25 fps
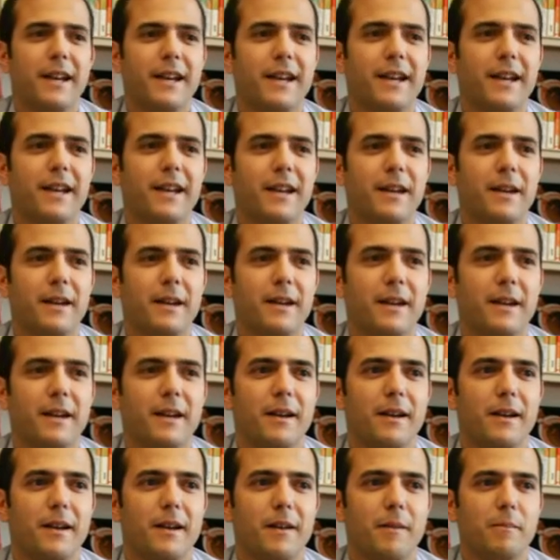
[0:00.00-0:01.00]

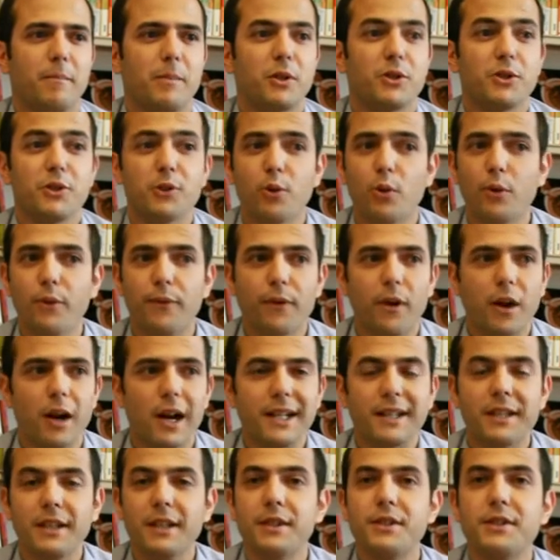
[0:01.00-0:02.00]
But so far
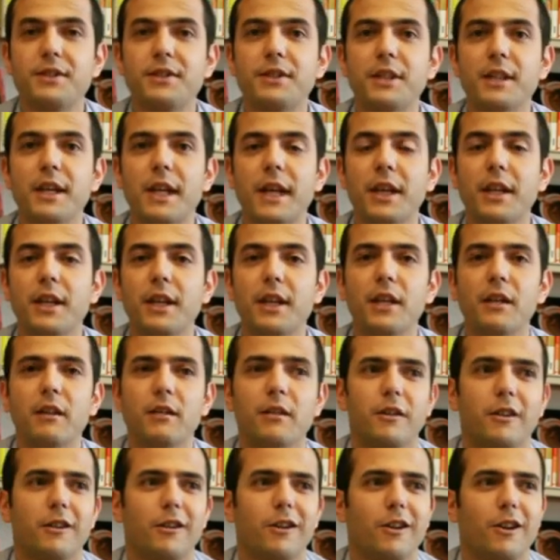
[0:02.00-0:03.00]
I didn't see any
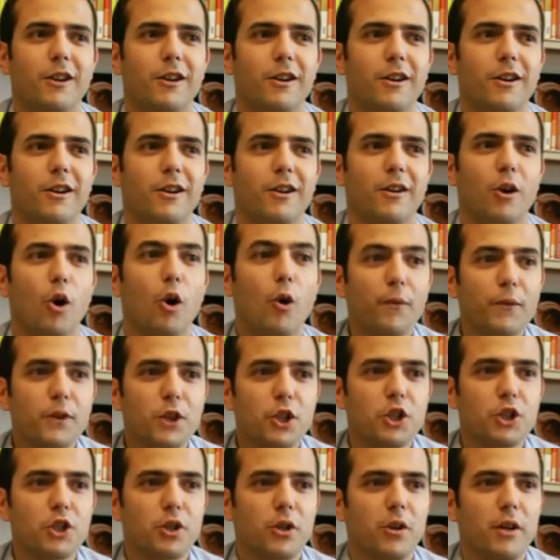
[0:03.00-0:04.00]

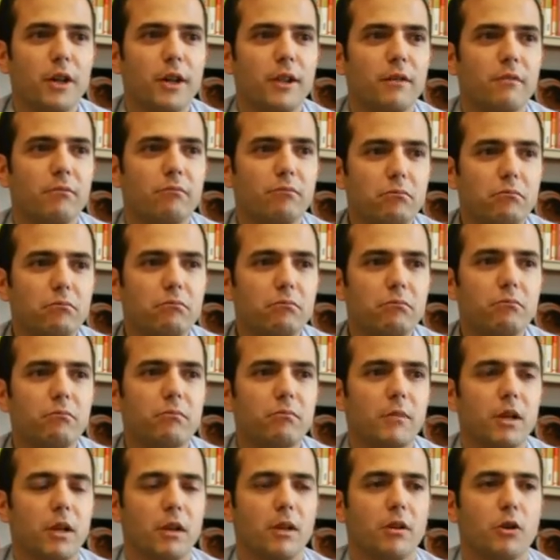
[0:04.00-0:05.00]
official and
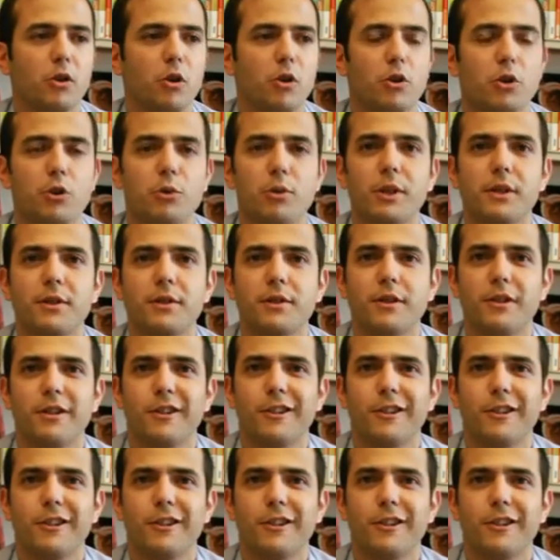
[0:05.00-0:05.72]
concrete